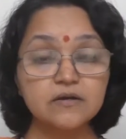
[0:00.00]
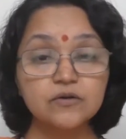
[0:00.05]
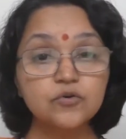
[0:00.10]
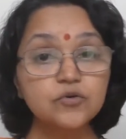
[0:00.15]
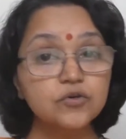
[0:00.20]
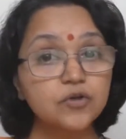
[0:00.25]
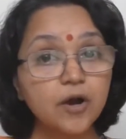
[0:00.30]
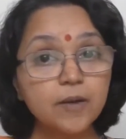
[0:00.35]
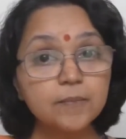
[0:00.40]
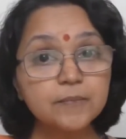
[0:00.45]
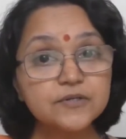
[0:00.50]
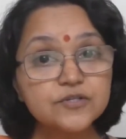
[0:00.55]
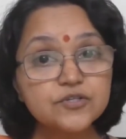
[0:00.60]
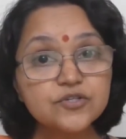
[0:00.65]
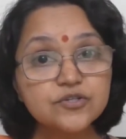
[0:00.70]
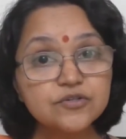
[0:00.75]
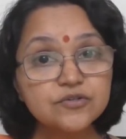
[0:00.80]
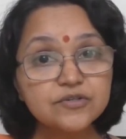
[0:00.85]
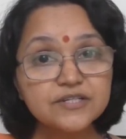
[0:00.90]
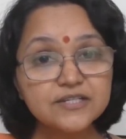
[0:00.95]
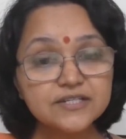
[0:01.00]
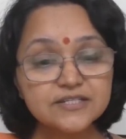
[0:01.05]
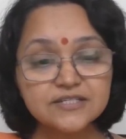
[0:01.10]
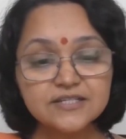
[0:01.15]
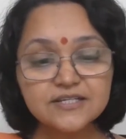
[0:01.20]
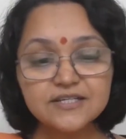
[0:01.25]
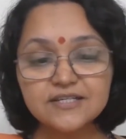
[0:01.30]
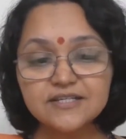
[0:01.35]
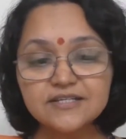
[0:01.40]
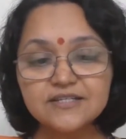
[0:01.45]
good
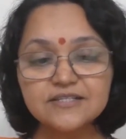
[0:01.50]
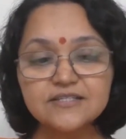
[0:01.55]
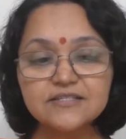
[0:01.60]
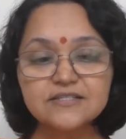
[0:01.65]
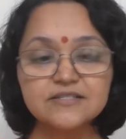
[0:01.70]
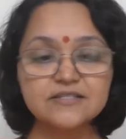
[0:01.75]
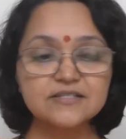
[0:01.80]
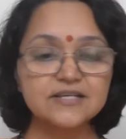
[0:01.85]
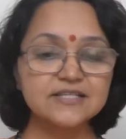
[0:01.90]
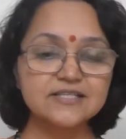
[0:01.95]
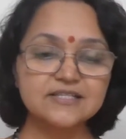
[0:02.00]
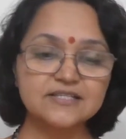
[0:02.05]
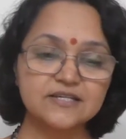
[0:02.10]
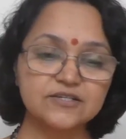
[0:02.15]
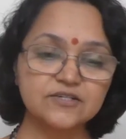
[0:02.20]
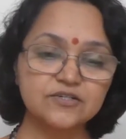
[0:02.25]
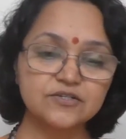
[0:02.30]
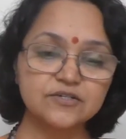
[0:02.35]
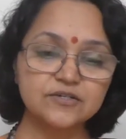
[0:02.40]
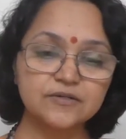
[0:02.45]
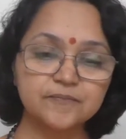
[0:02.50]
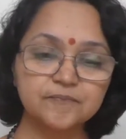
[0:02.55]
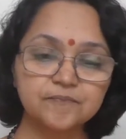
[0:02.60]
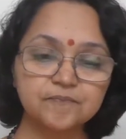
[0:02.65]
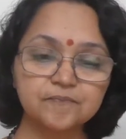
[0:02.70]
opportunities, etc.